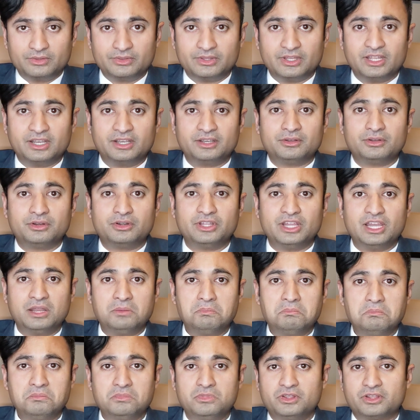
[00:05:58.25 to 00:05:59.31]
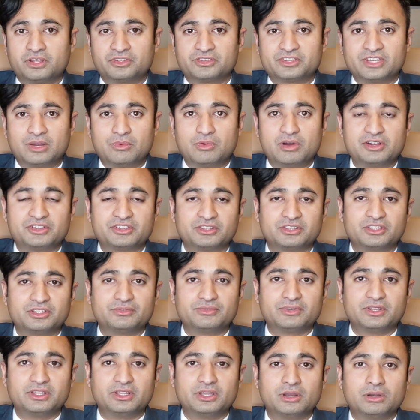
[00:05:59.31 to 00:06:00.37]
then you're done. You can stop watching this
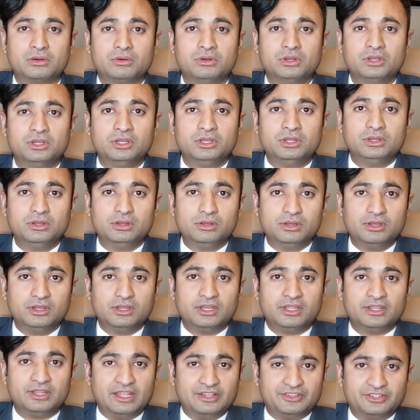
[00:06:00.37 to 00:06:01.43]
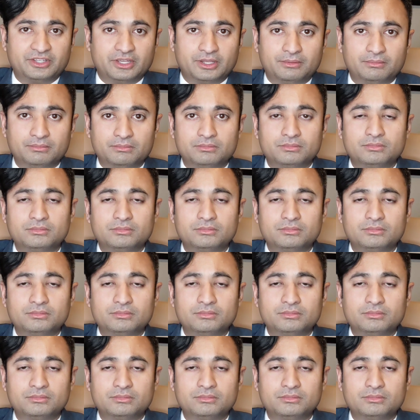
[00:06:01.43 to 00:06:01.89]
video, and that's it.